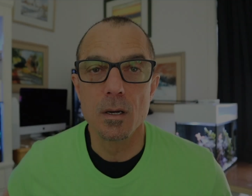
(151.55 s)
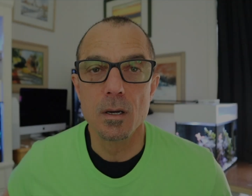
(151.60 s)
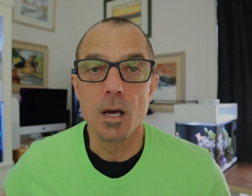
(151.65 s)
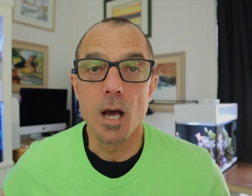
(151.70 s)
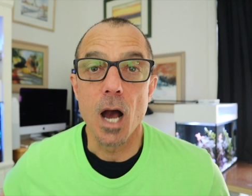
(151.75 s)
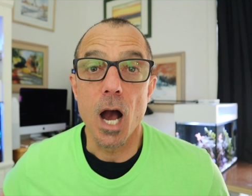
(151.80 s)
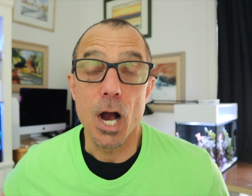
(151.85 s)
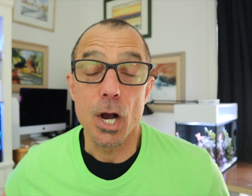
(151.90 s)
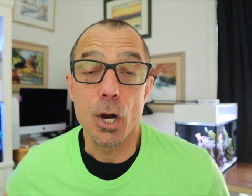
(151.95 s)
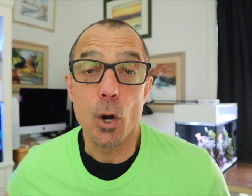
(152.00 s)

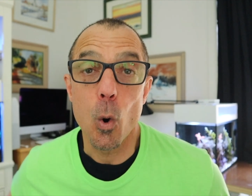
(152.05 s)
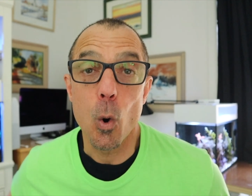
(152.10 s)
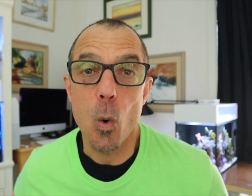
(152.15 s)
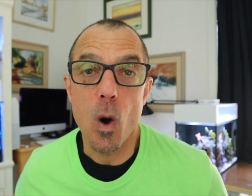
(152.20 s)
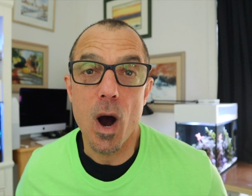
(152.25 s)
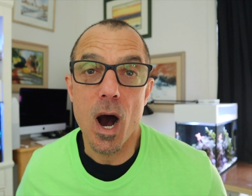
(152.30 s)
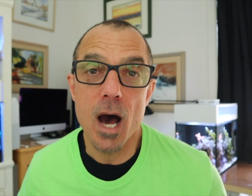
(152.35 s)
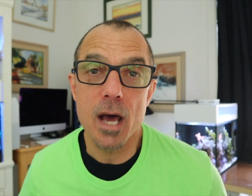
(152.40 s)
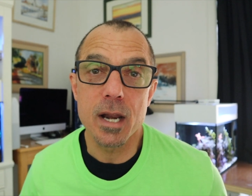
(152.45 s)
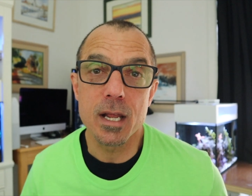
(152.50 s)

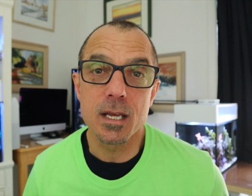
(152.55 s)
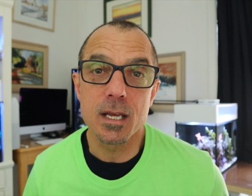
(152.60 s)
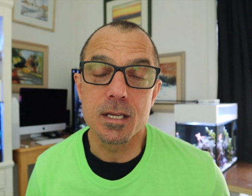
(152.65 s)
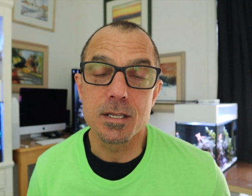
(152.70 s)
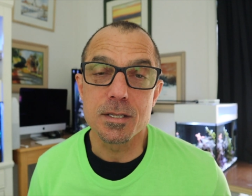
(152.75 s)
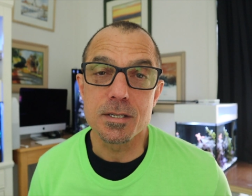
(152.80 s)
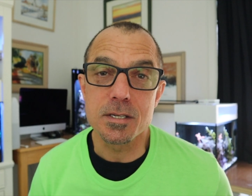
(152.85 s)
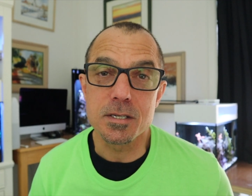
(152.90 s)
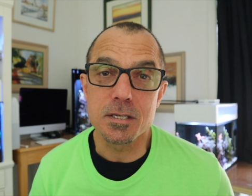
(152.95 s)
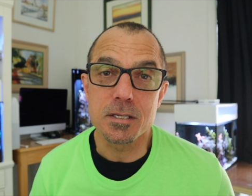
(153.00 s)
Aquatic
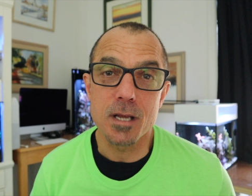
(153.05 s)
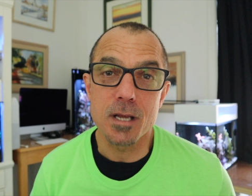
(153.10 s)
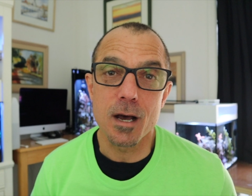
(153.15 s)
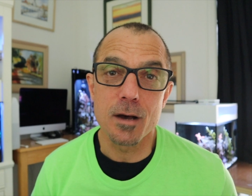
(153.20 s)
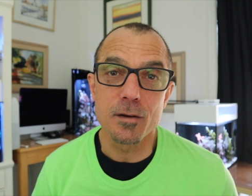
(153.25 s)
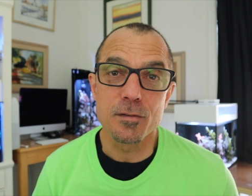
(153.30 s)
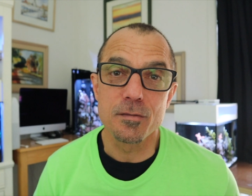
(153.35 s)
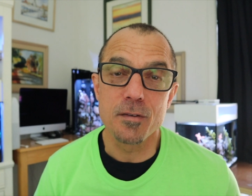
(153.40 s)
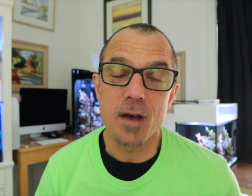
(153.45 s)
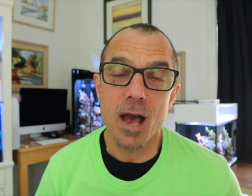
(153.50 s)
and
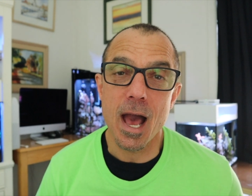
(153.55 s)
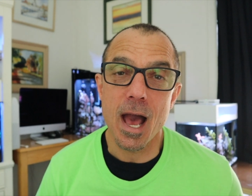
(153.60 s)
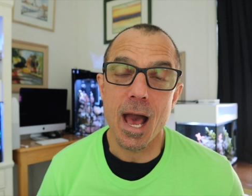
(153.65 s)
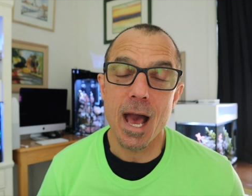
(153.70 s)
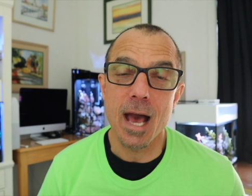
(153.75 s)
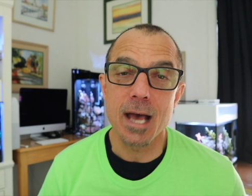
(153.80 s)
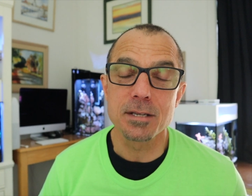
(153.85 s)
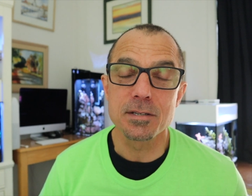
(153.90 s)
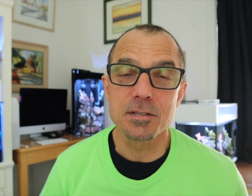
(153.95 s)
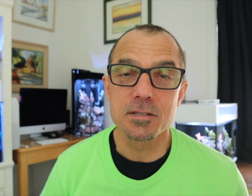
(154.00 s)
Stuff
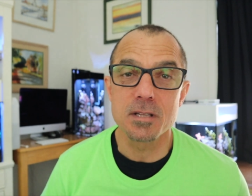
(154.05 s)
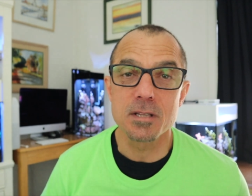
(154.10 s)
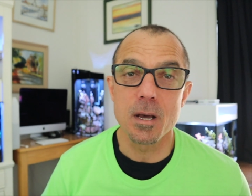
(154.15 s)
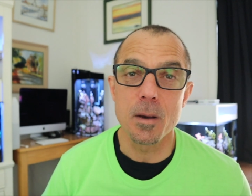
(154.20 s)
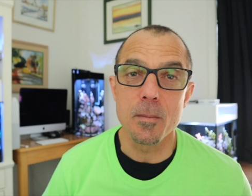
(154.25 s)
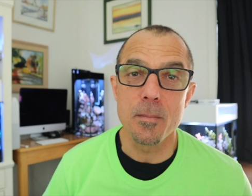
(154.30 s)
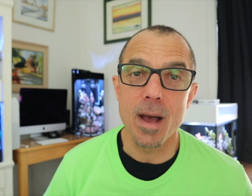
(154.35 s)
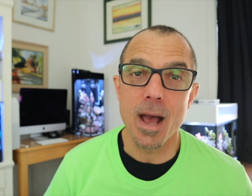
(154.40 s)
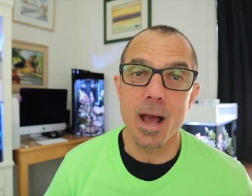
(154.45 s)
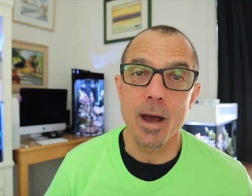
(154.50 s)
asked
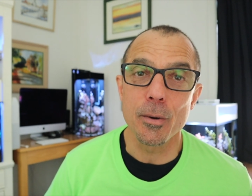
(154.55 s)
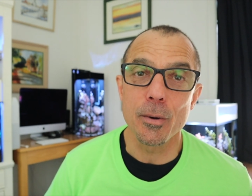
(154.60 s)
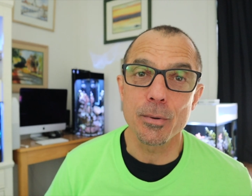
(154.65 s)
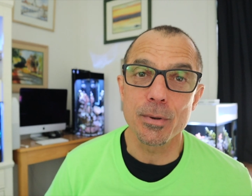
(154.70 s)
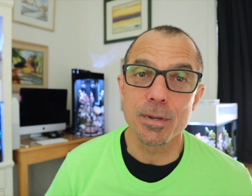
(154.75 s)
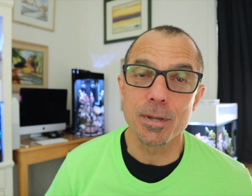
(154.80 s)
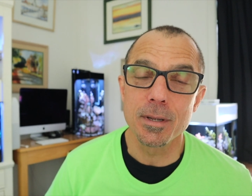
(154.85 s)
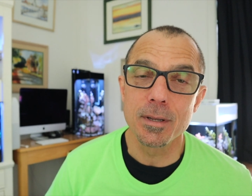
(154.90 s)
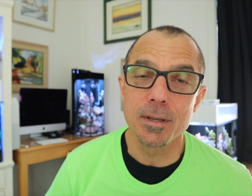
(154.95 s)
about